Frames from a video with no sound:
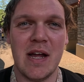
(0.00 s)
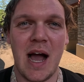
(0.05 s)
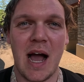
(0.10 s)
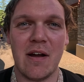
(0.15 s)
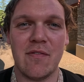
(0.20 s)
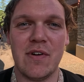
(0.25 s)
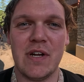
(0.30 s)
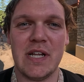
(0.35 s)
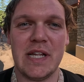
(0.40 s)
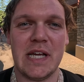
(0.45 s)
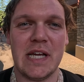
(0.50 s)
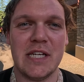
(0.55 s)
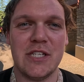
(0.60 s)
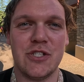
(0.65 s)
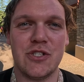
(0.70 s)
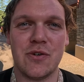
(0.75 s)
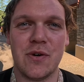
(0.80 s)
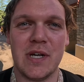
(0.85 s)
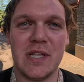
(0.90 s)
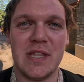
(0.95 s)
I really
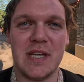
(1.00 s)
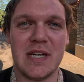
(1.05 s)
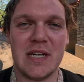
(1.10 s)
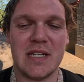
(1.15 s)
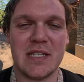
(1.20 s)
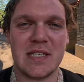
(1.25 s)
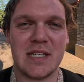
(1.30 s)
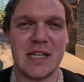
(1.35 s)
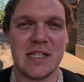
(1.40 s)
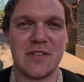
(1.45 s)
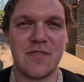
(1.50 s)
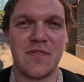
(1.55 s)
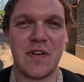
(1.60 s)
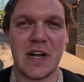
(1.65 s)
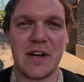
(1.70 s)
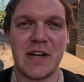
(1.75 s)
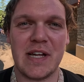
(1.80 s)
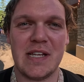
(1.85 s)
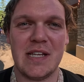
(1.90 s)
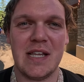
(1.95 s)
enjoyed this. It's
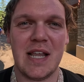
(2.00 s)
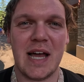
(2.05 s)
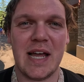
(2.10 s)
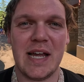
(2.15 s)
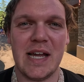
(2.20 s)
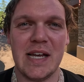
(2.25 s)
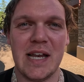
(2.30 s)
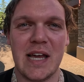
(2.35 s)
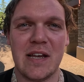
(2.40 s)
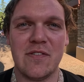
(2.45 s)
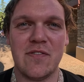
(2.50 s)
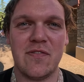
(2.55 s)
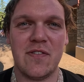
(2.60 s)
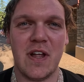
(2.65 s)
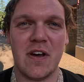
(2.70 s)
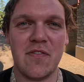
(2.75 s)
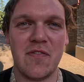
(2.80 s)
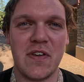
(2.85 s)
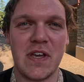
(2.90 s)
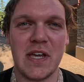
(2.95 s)
very light and
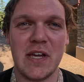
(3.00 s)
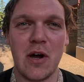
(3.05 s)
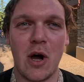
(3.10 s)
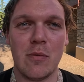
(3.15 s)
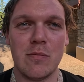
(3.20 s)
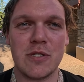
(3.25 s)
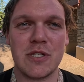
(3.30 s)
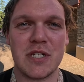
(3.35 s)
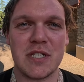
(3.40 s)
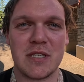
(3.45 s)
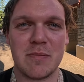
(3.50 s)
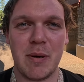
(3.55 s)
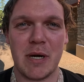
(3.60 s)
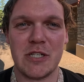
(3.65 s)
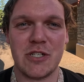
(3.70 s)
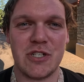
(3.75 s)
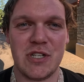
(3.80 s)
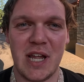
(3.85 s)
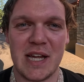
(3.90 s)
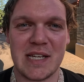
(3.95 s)
fluffy, almost a
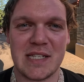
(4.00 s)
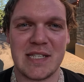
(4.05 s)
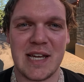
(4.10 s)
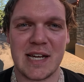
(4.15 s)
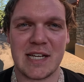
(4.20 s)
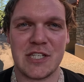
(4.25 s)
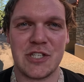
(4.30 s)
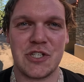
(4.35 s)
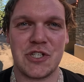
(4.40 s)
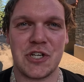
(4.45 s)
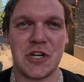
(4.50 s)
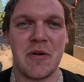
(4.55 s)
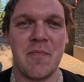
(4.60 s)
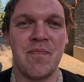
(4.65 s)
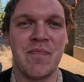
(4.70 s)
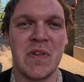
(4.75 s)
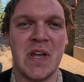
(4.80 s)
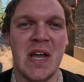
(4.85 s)
sponge-like texture,